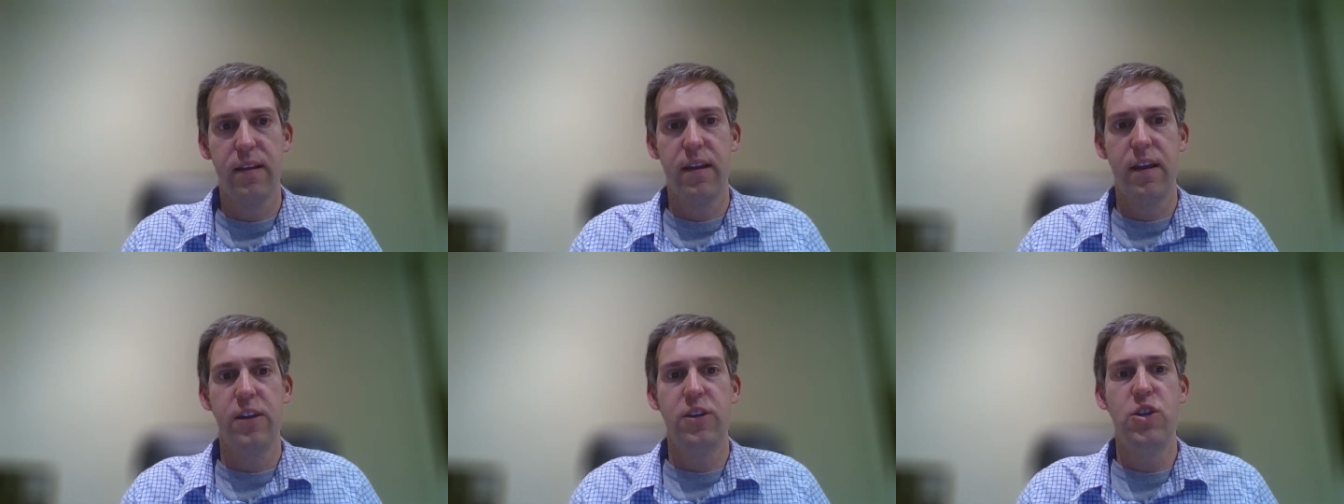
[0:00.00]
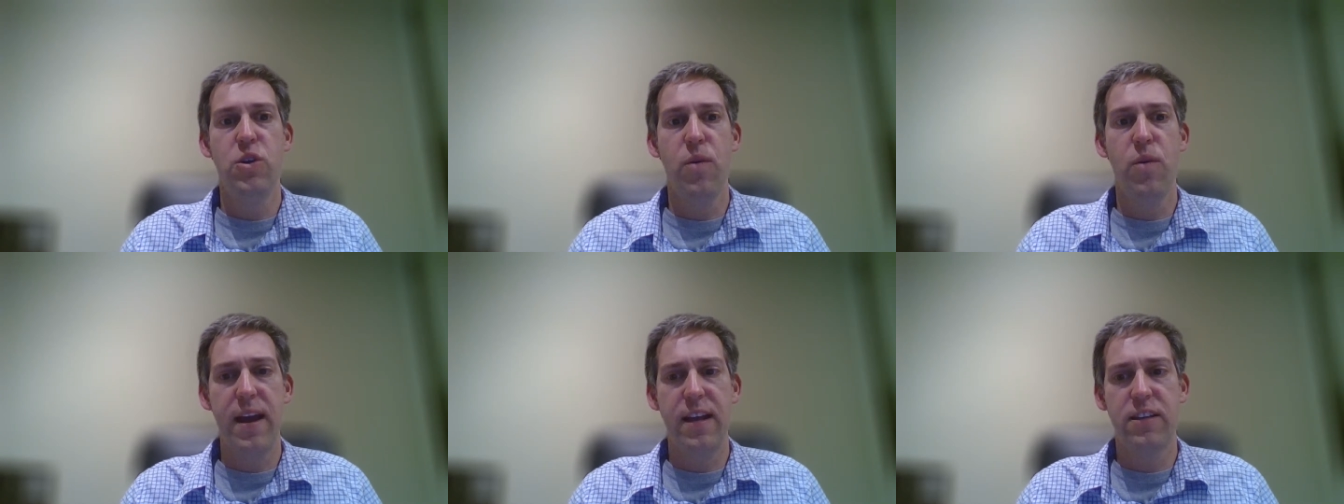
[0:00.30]
And
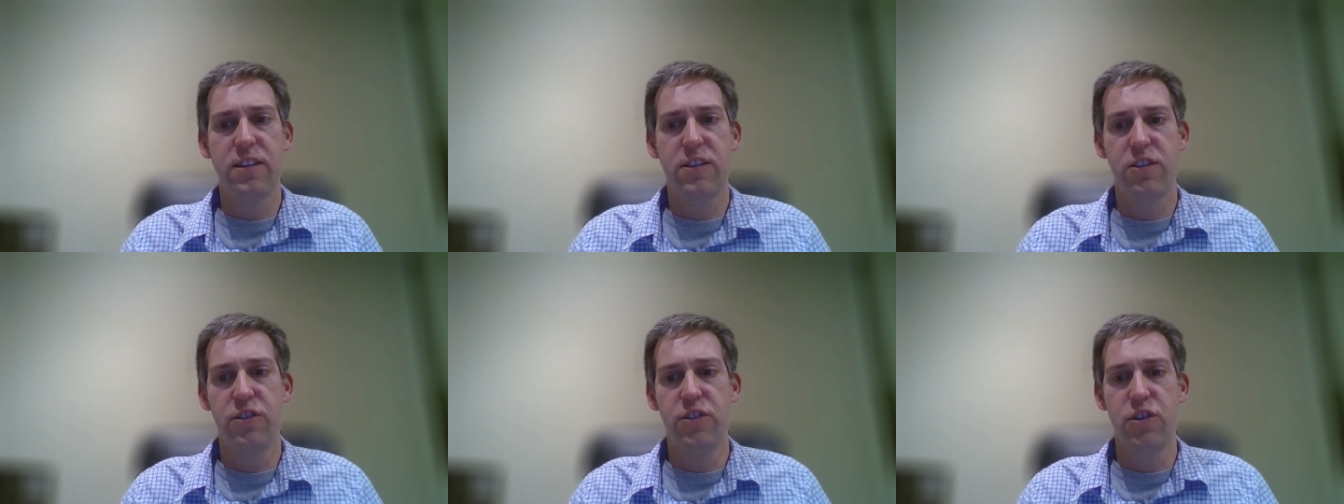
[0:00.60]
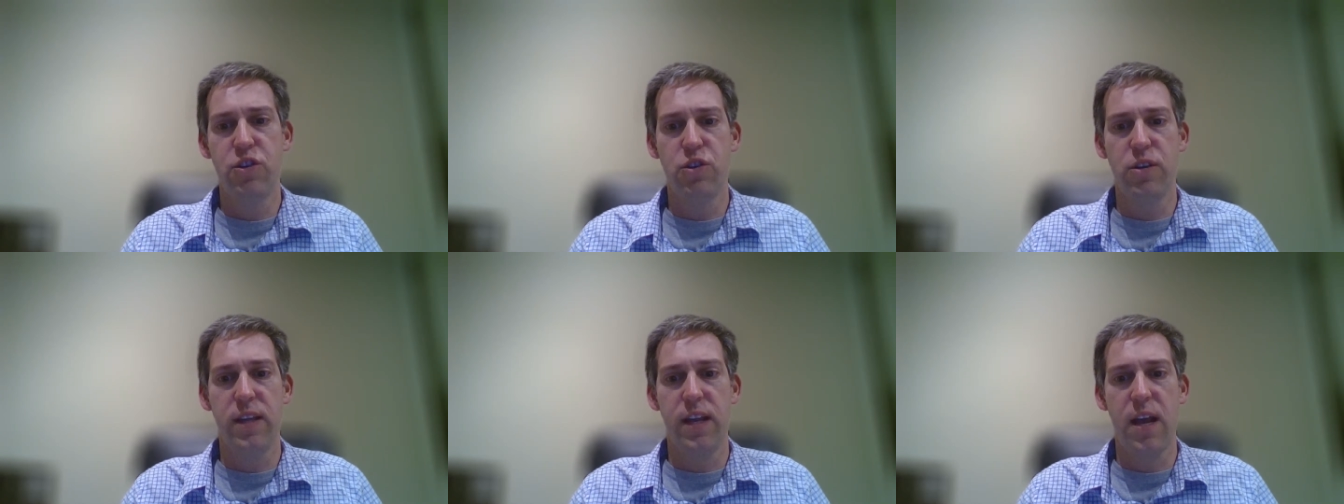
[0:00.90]
2 answers
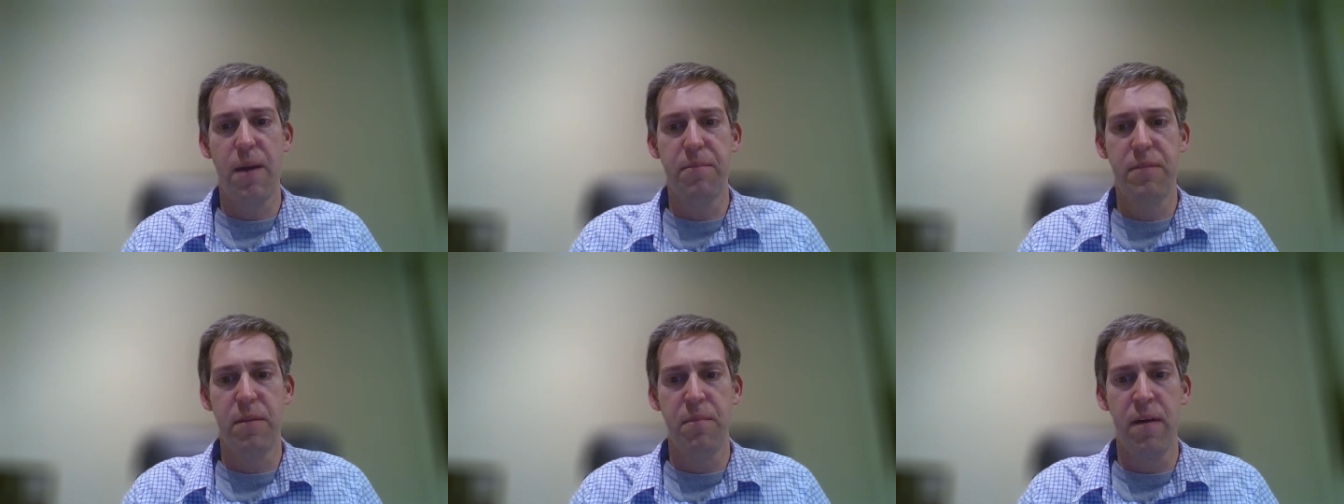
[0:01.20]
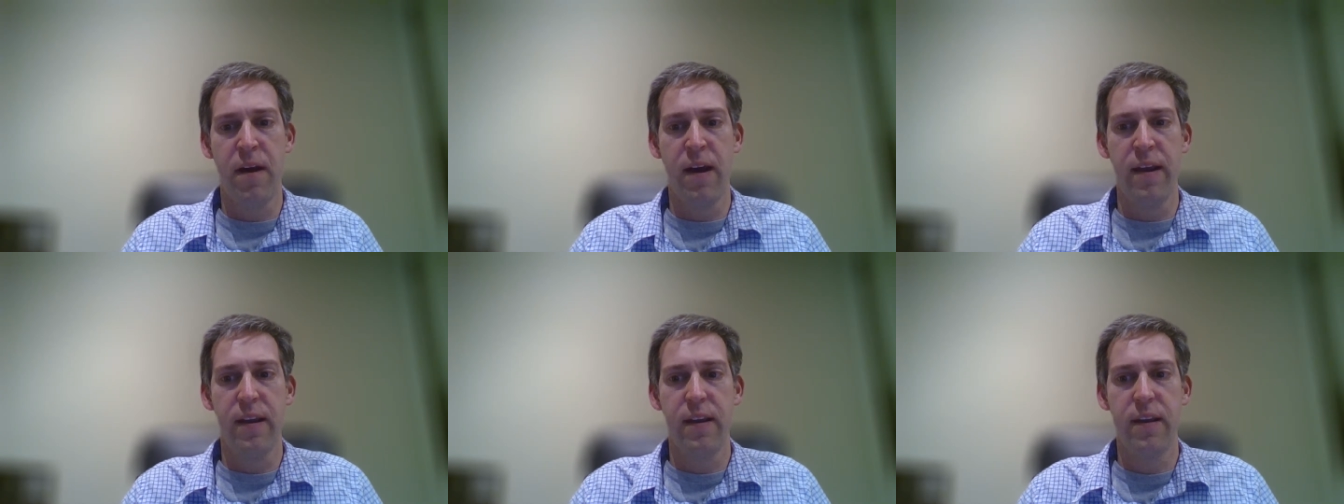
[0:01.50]
usually come to
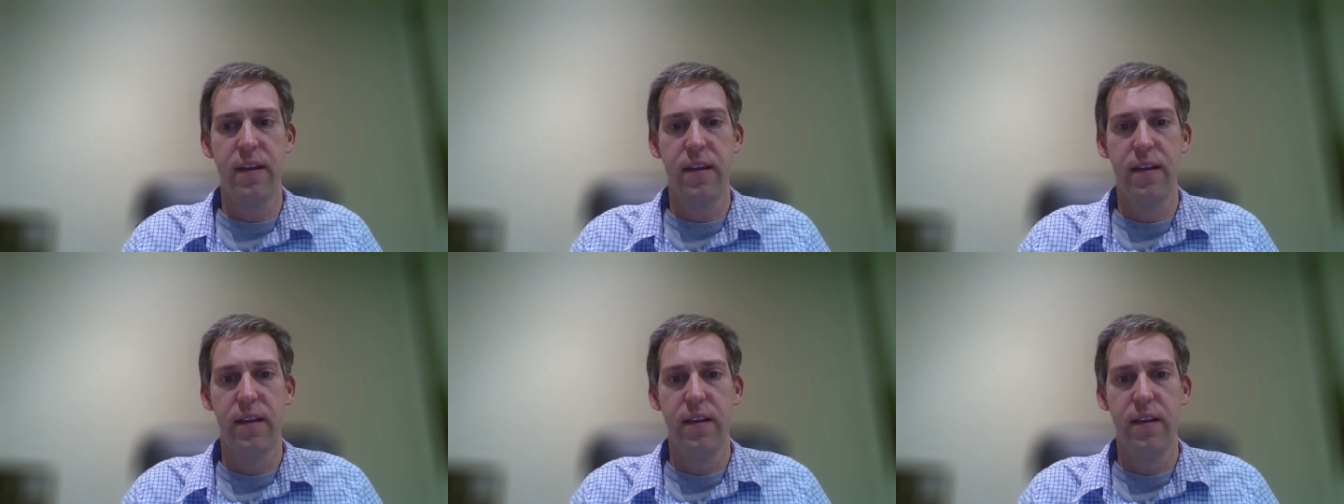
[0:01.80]
mind.